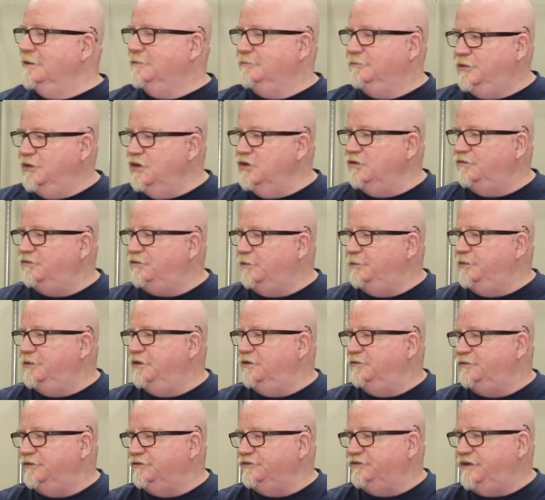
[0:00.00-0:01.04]
Beautiful,
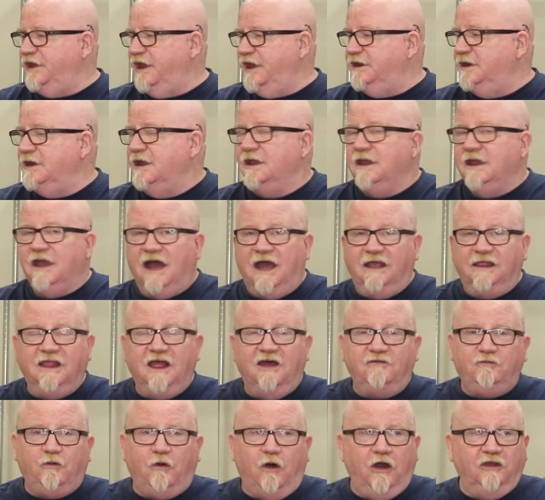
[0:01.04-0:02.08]
beautiful state. I
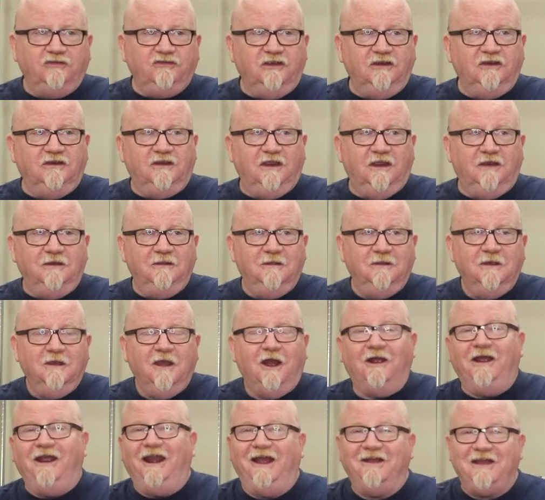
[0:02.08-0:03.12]
love Washington.
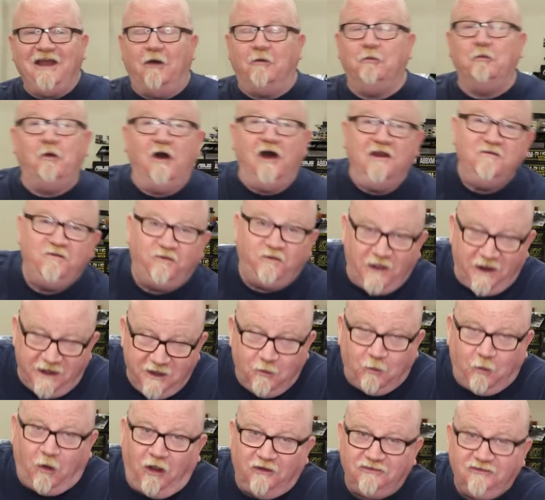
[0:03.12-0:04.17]
All right, I got one funny
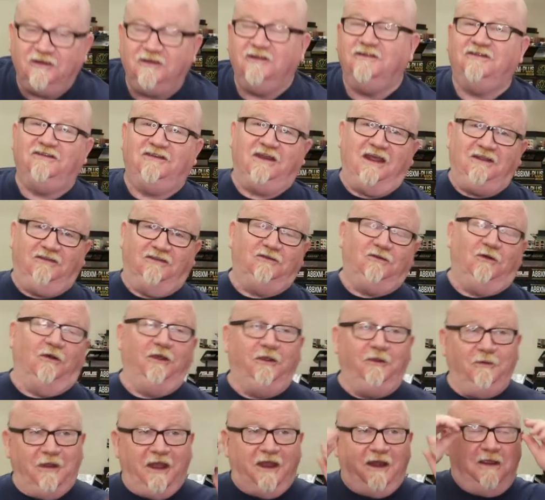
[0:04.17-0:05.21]
Washington State story.
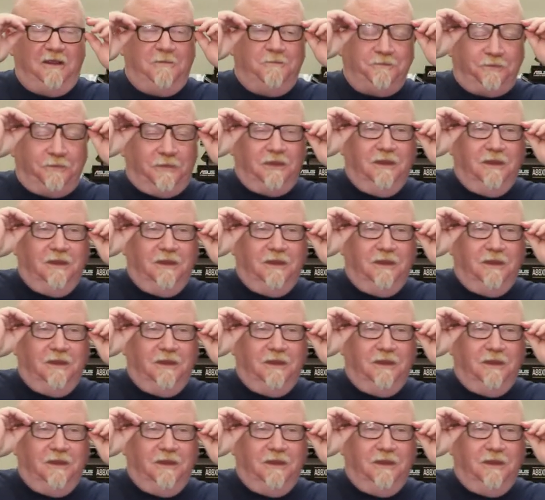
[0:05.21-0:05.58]
You ready?